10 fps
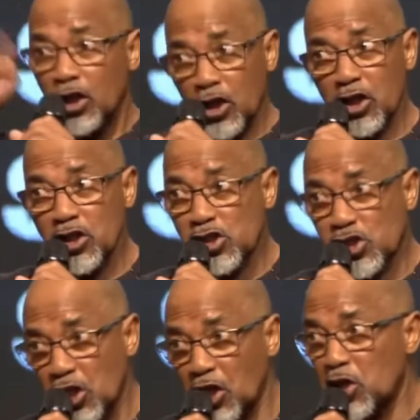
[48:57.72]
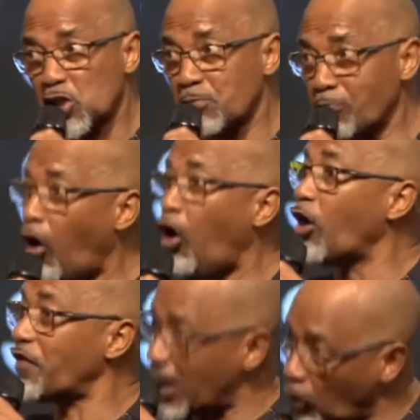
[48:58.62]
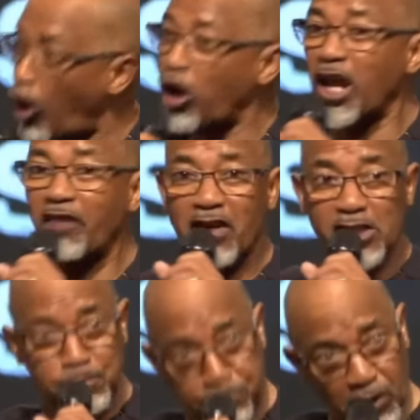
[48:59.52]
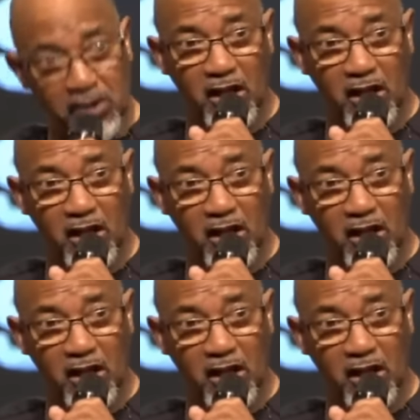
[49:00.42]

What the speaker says: he sees more than all of us put